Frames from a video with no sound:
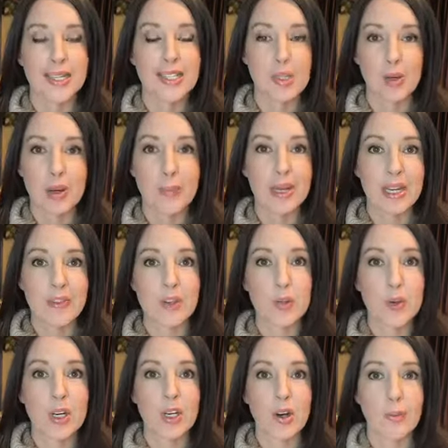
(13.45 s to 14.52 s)
So I might have to
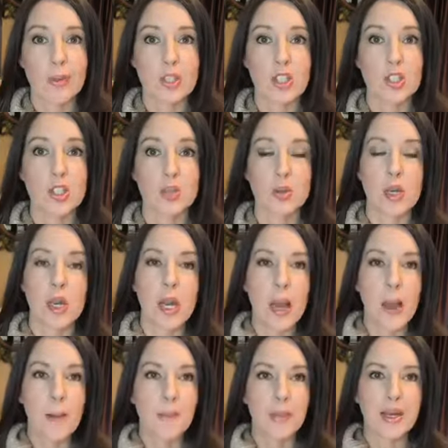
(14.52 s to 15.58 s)
run and grab a tissue,
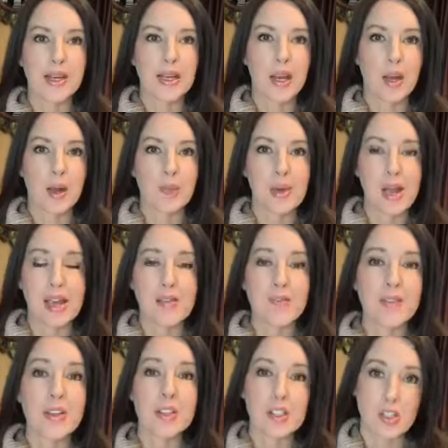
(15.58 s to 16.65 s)
but um, I am
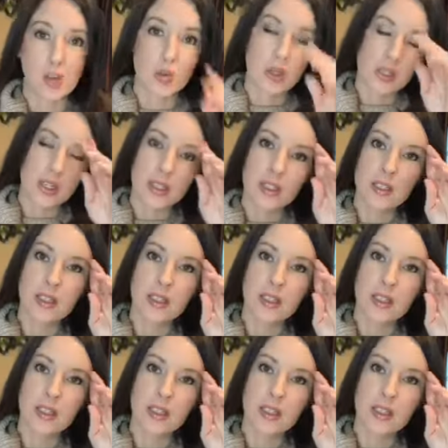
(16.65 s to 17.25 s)
feeling so good.